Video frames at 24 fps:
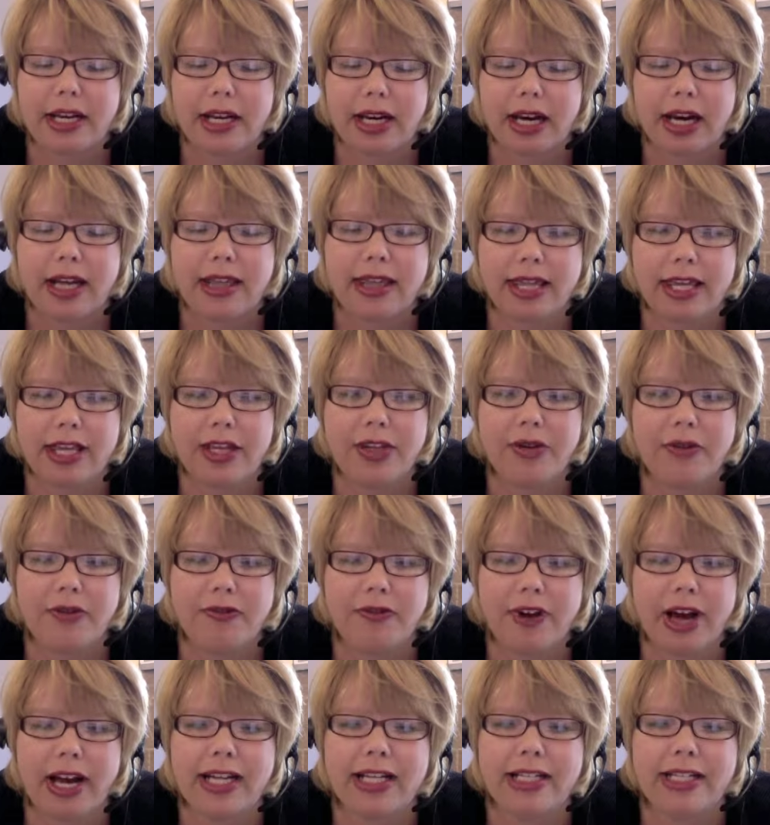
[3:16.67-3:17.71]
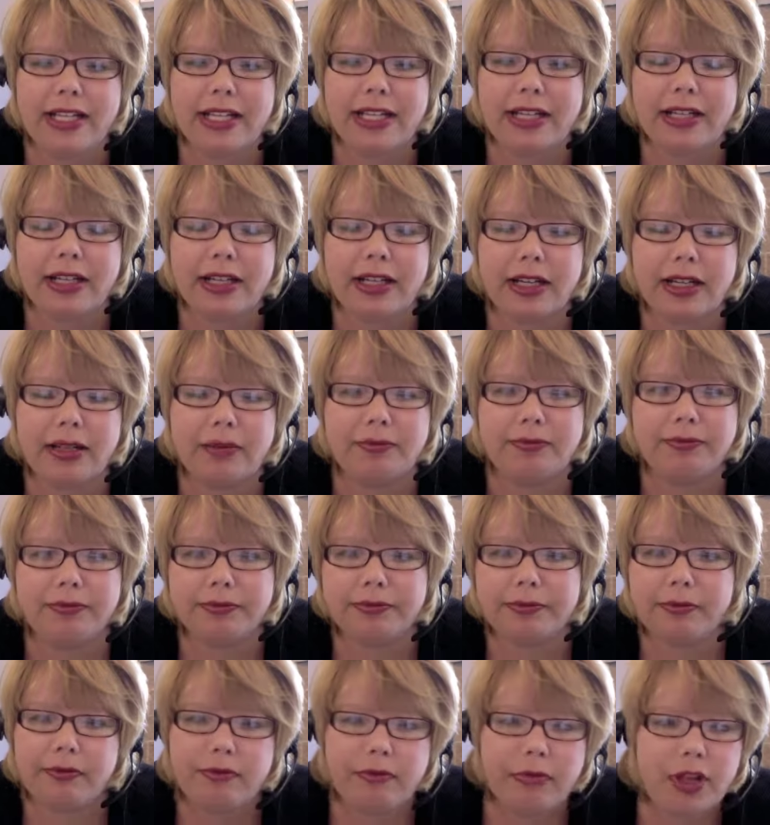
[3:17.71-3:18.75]
I think you'll find it
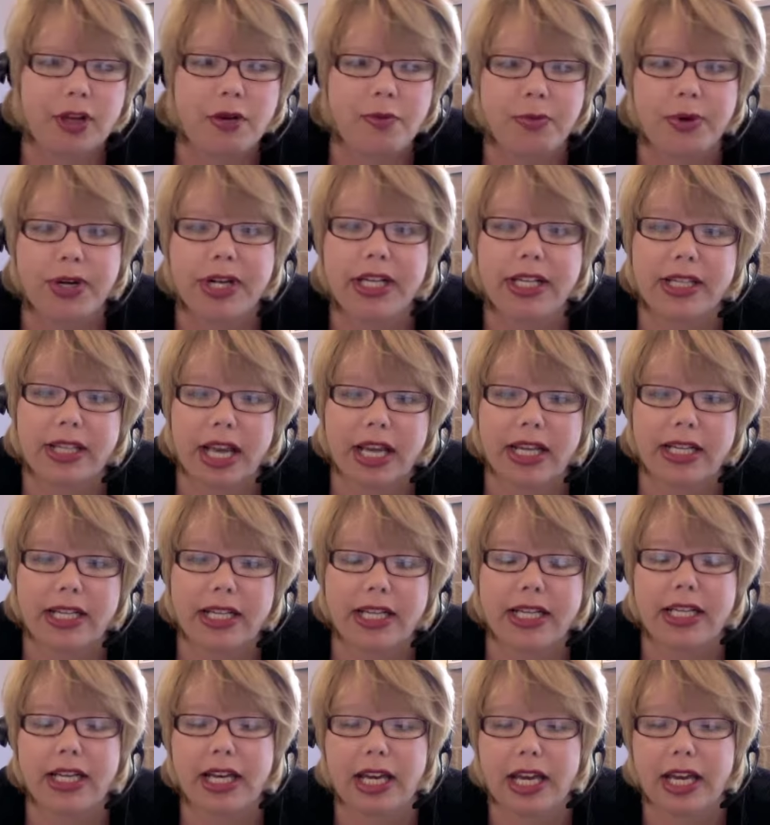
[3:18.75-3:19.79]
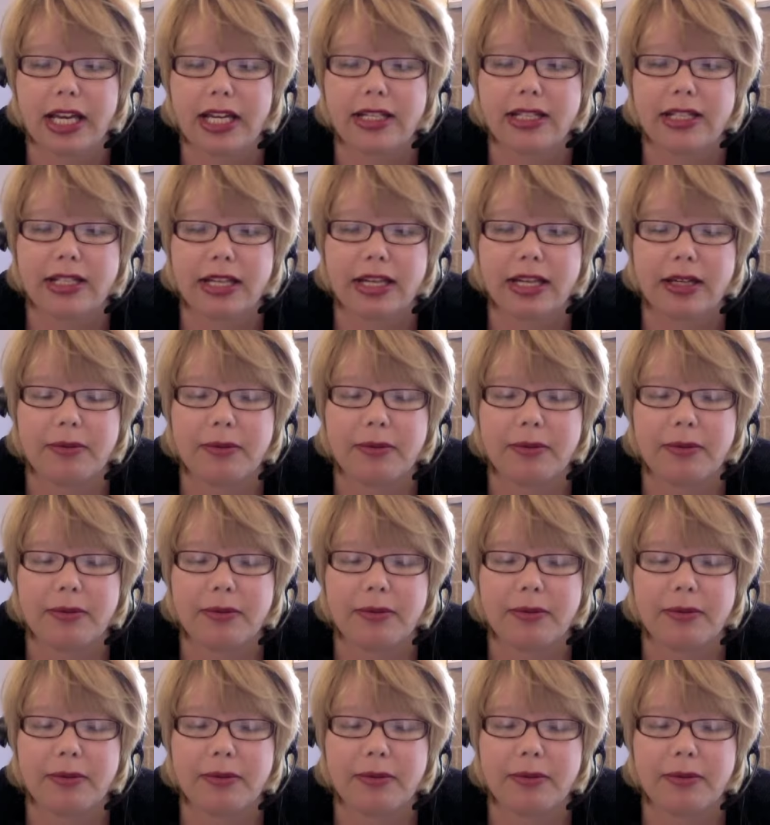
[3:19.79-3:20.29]
pretty enlightening, and